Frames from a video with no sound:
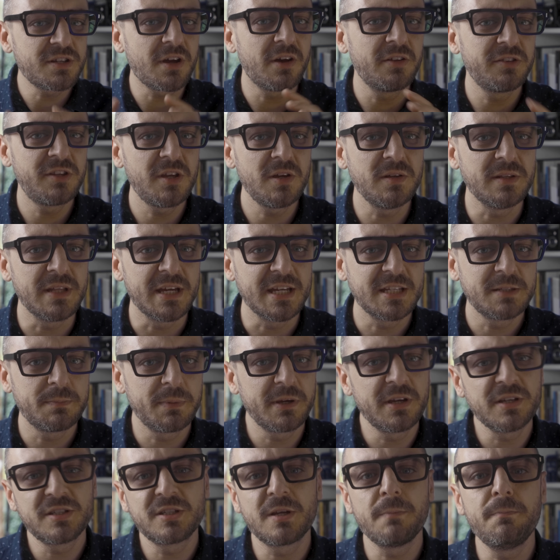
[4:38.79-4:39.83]
can't do this
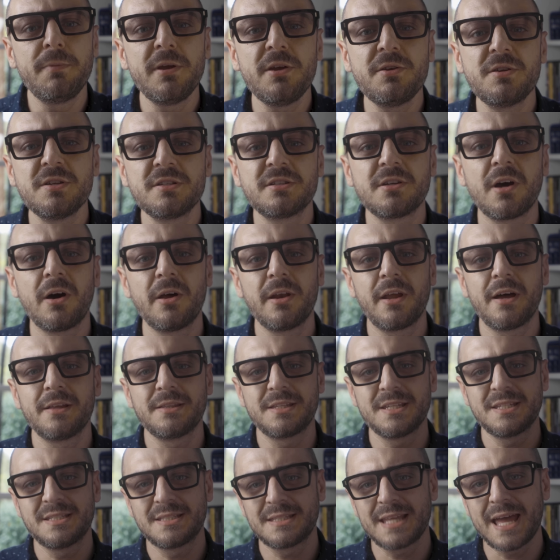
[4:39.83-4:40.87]
because computers can't
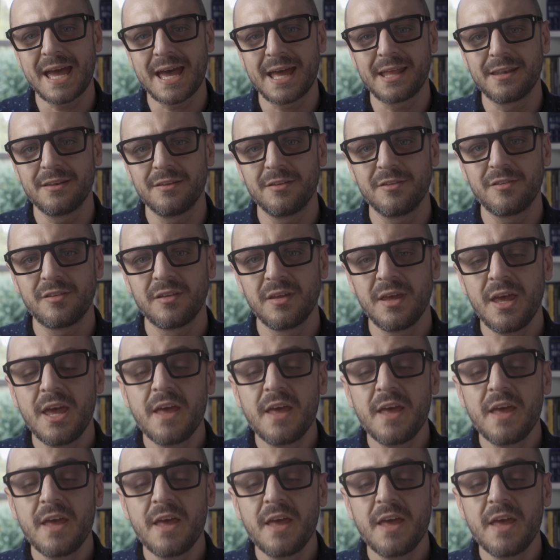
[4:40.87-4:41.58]
understand.